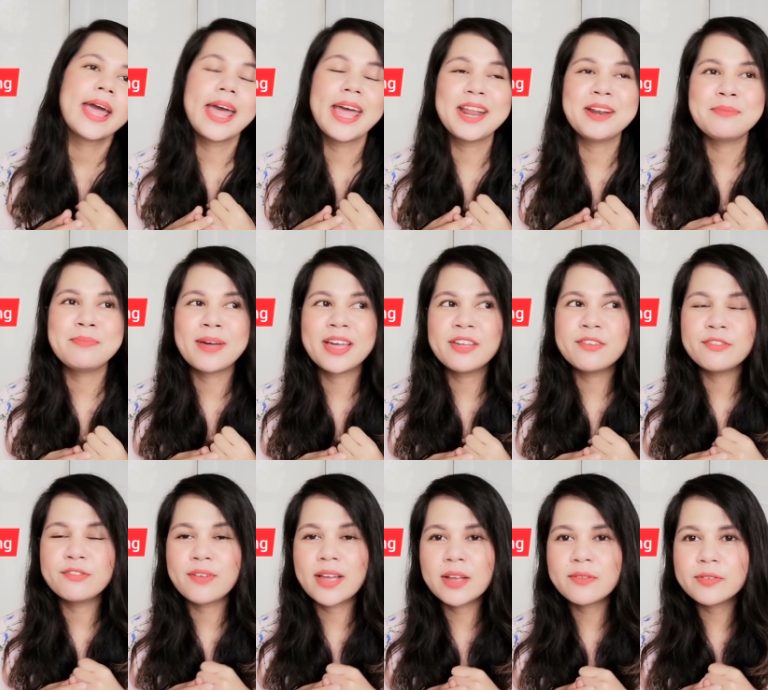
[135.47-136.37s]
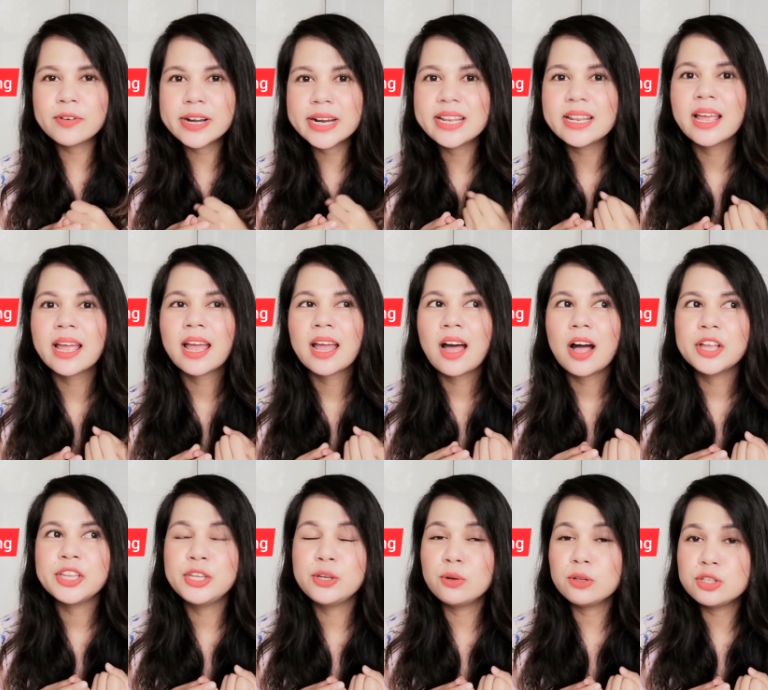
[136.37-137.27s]
And my favorite
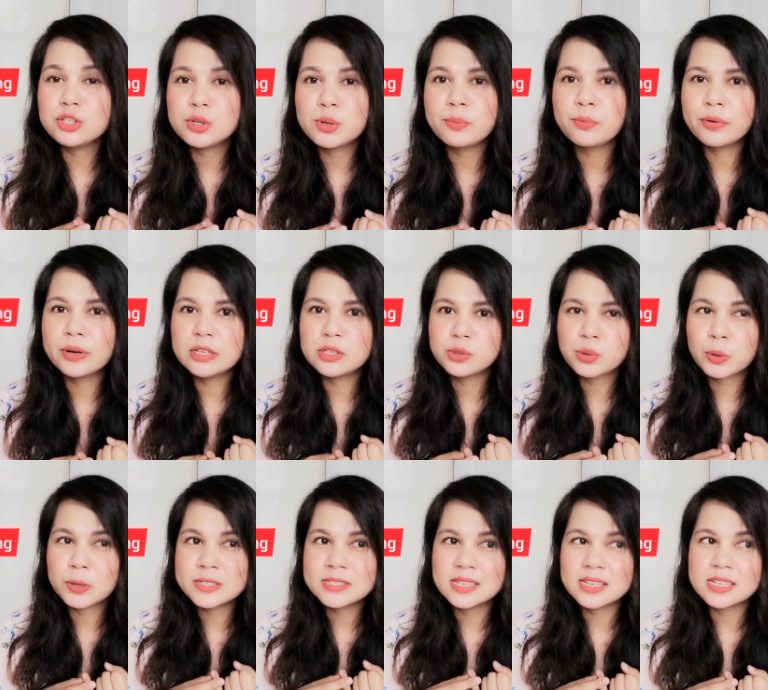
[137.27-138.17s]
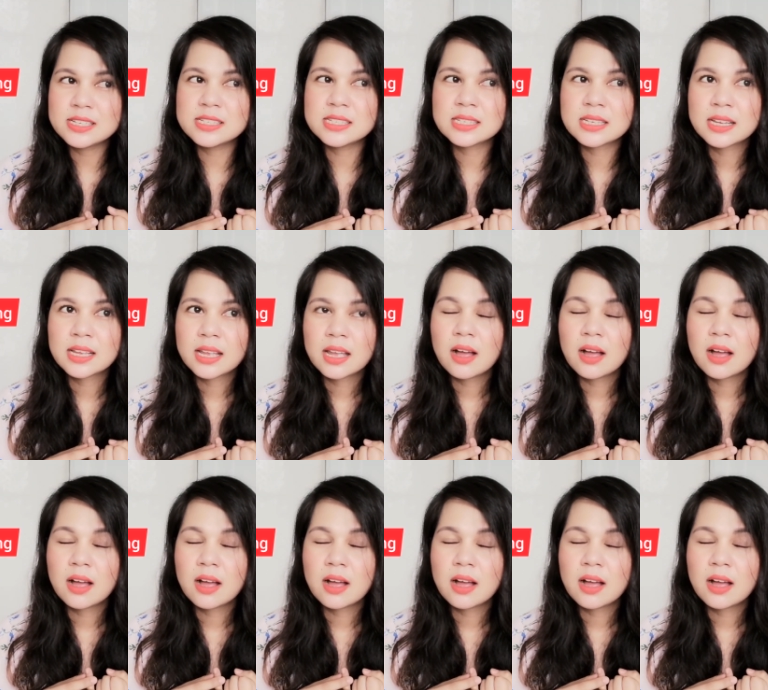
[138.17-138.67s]
YouTube resources